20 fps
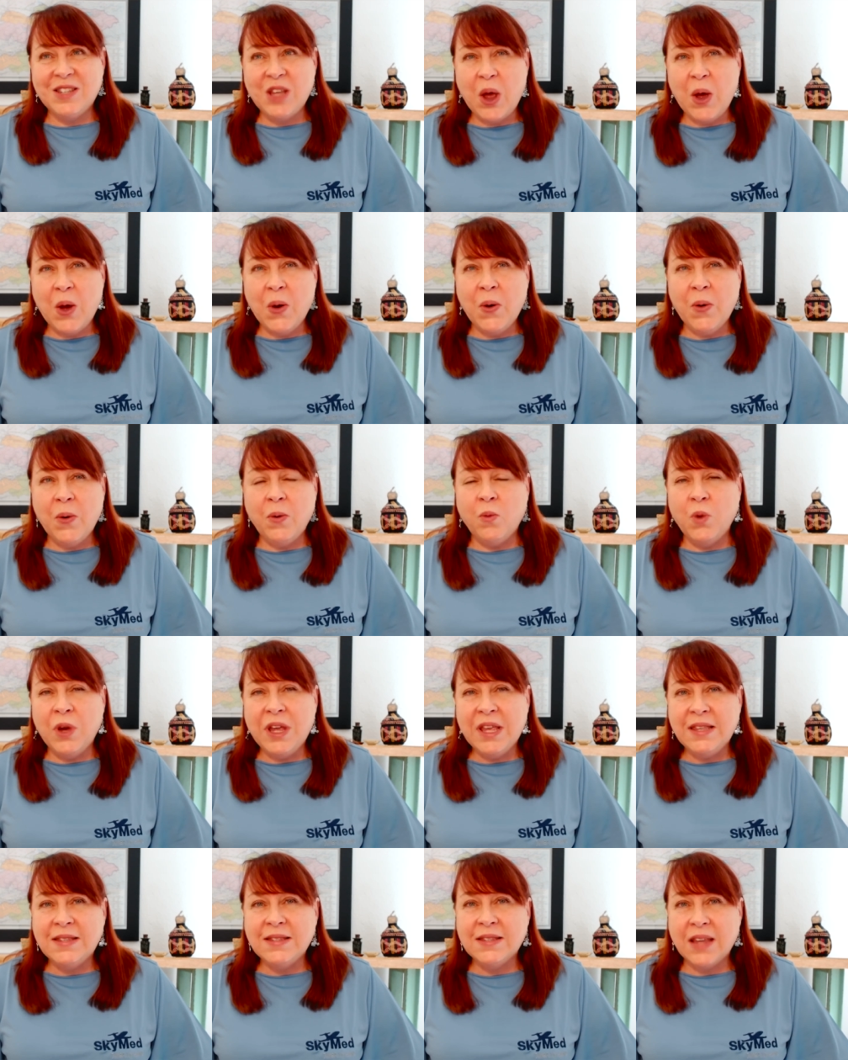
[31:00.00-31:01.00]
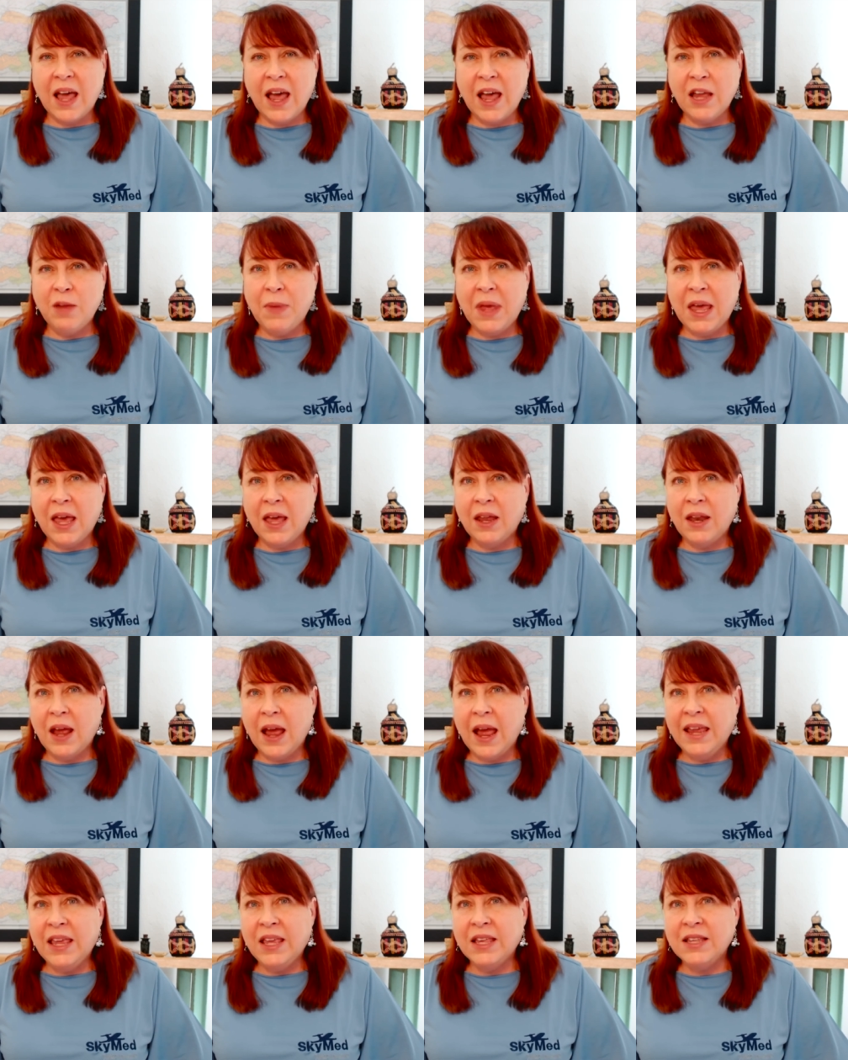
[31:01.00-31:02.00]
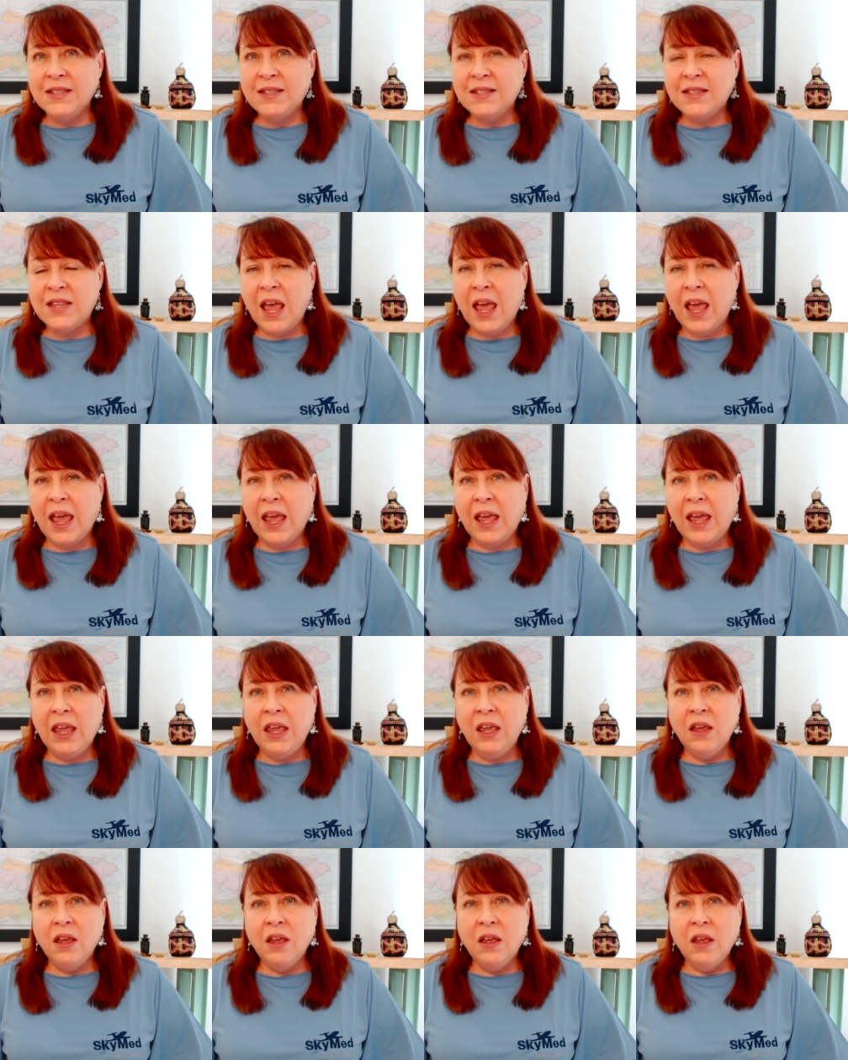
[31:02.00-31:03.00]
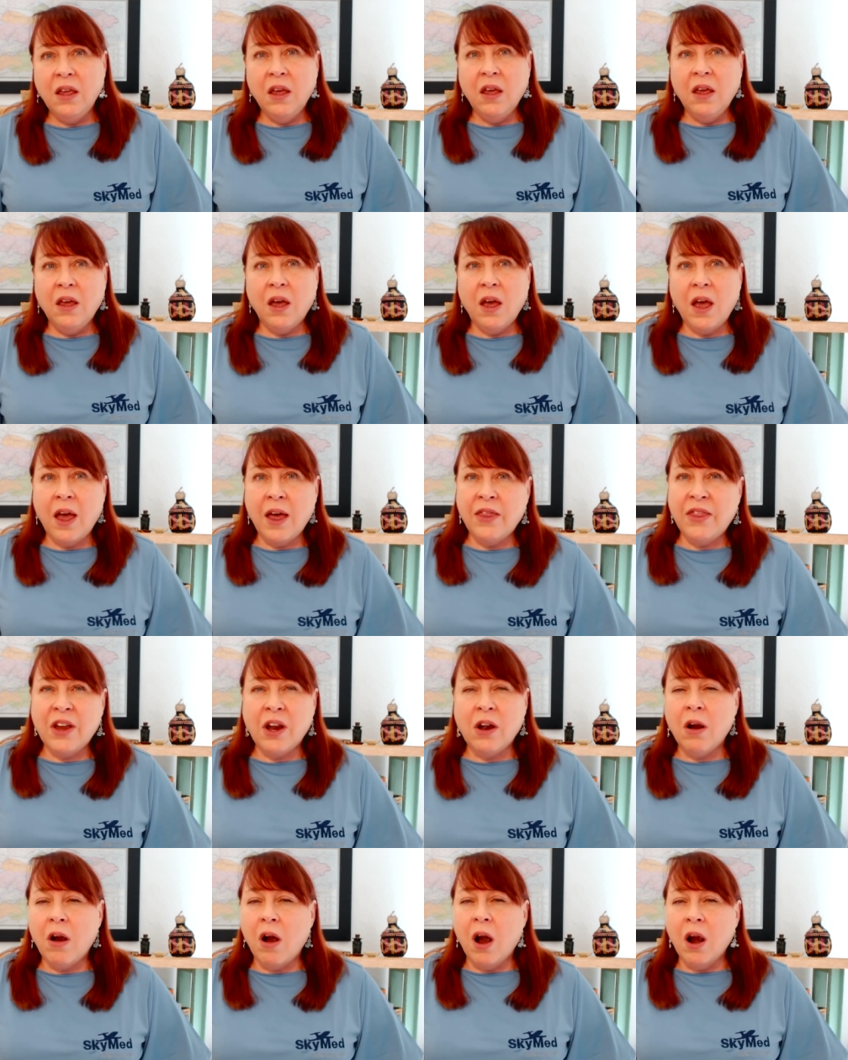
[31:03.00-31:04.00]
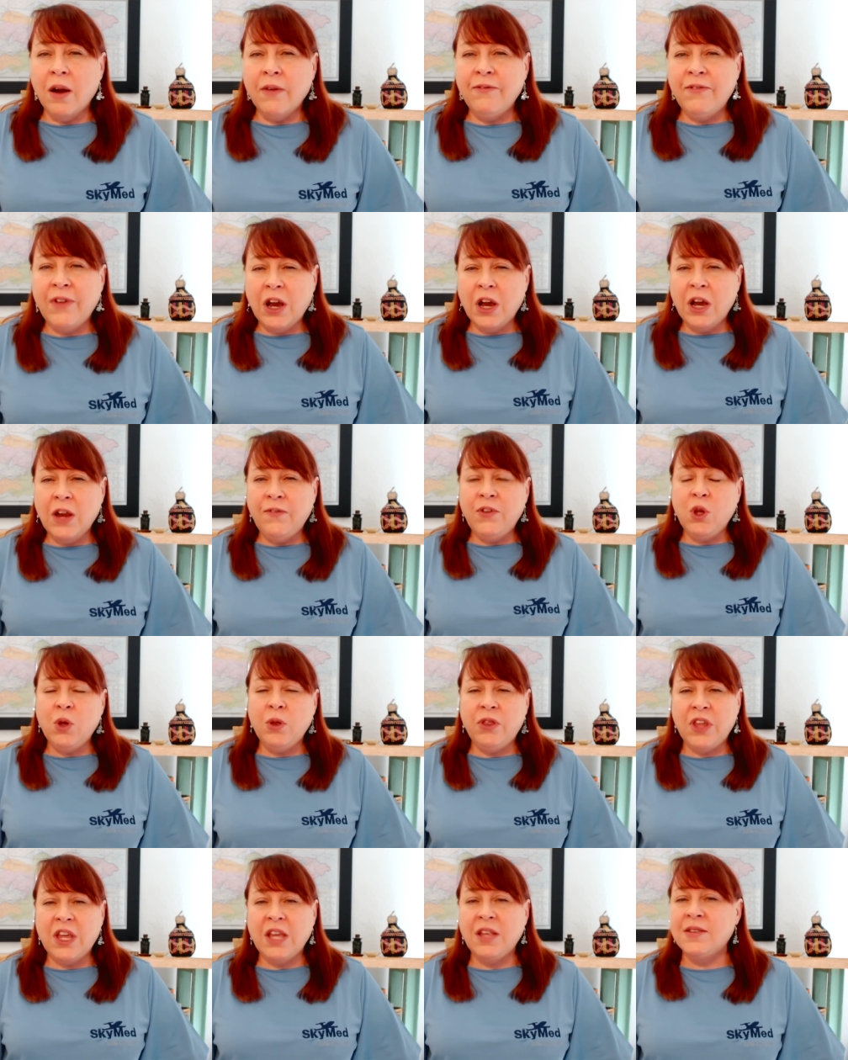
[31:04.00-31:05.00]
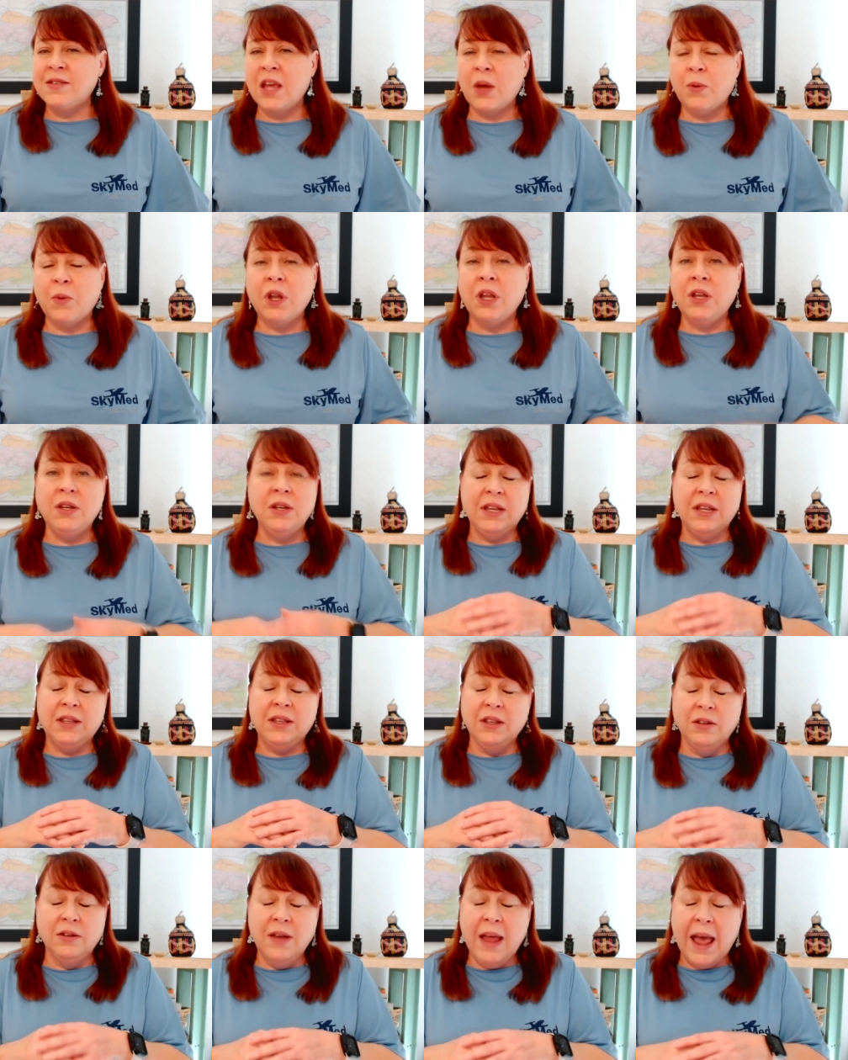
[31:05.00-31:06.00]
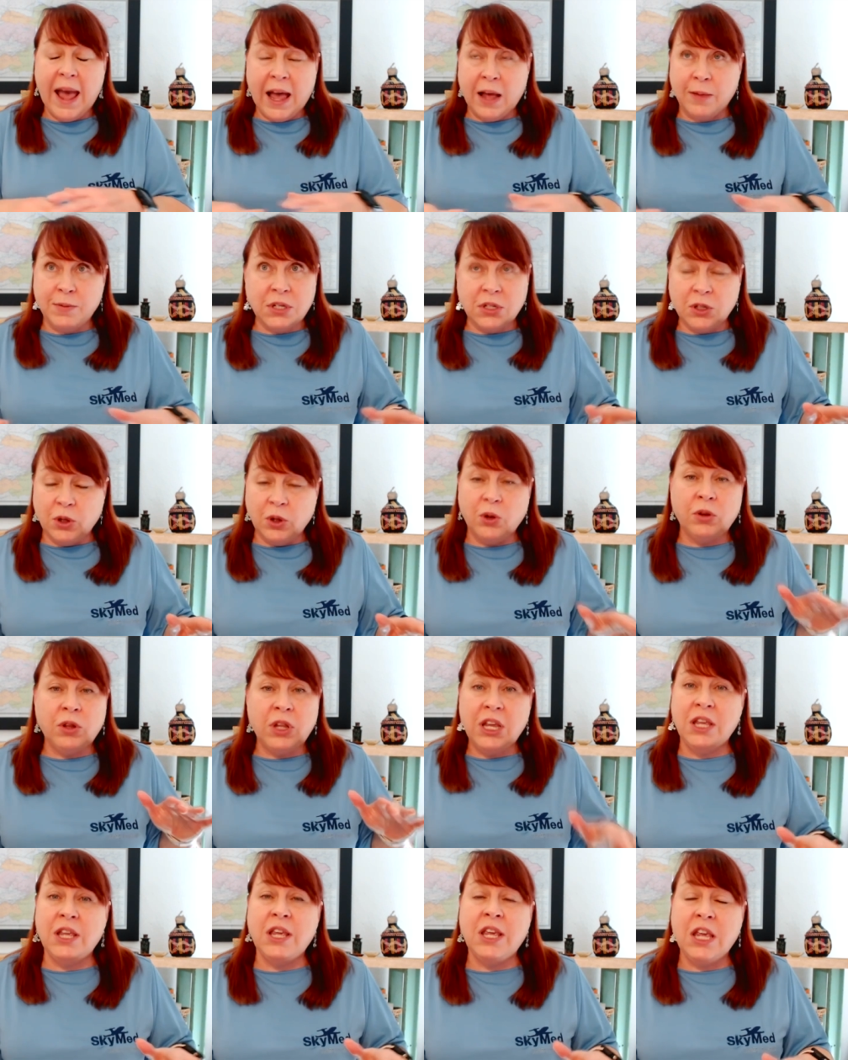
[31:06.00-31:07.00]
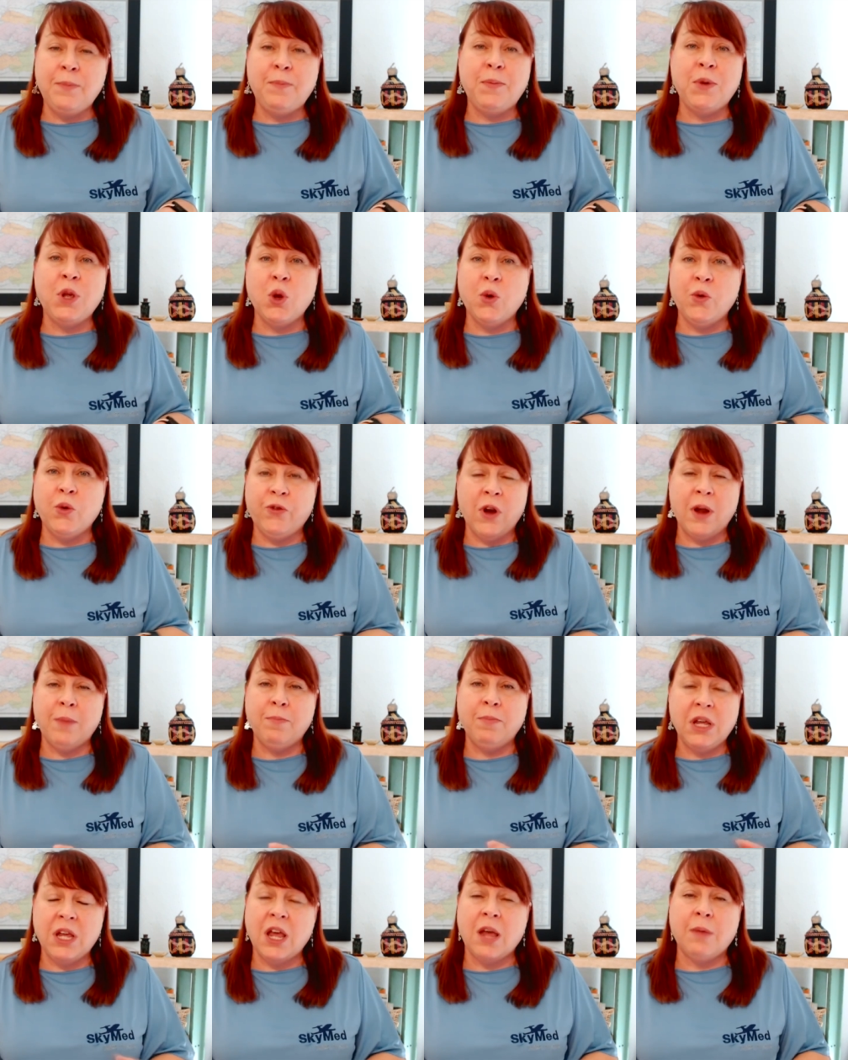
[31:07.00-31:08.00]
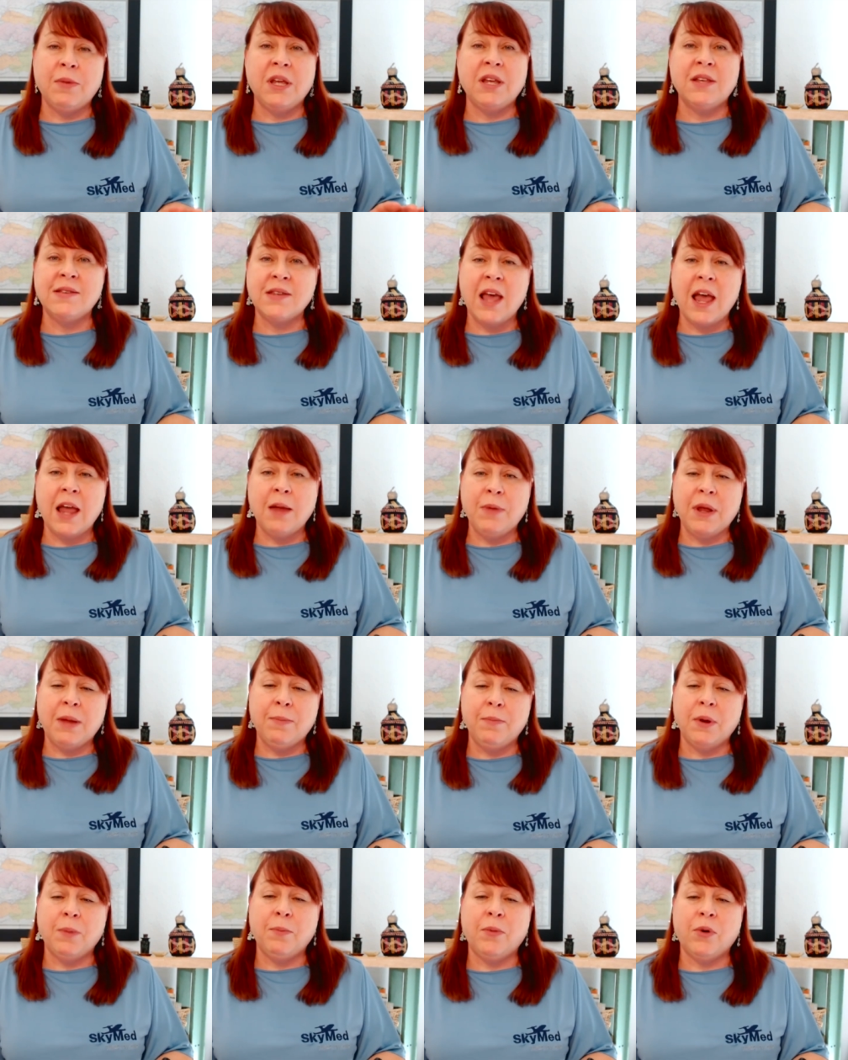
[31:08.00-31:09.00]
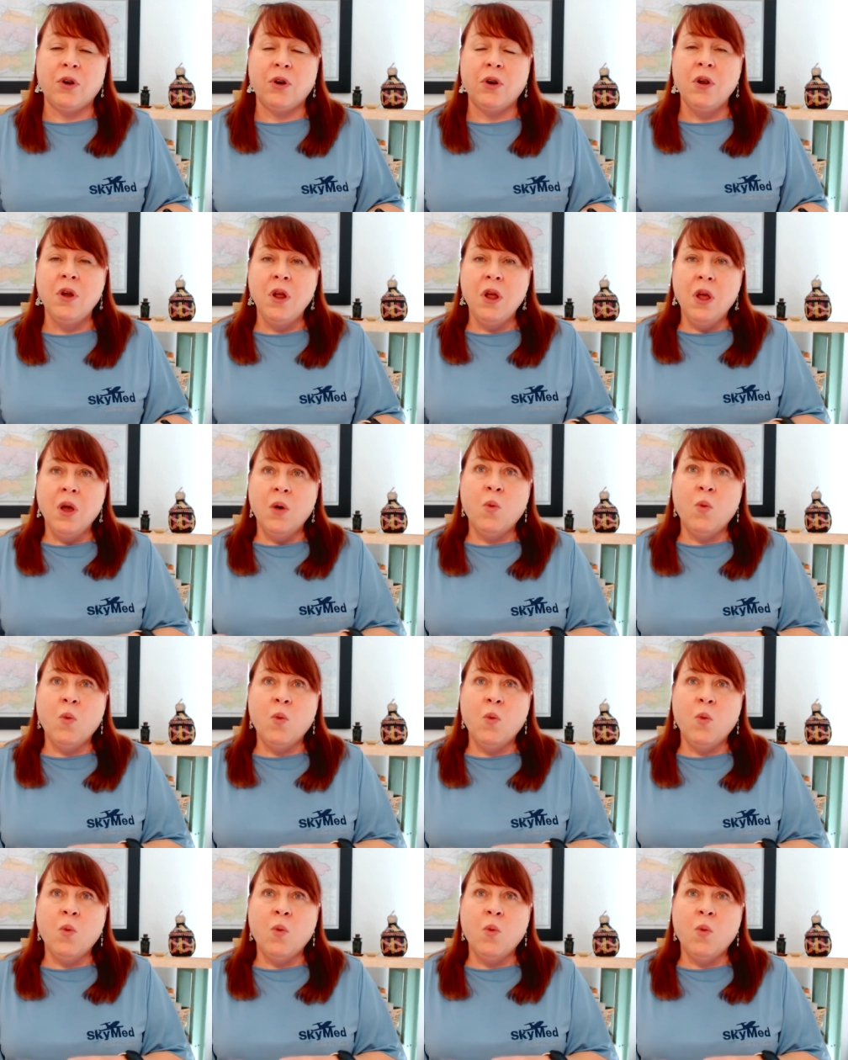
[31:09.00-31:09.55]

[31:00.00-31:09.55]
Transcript: So with SkyMed, I can say uh, there are very few things that would absolutely keep you from becoming a SkyMed member.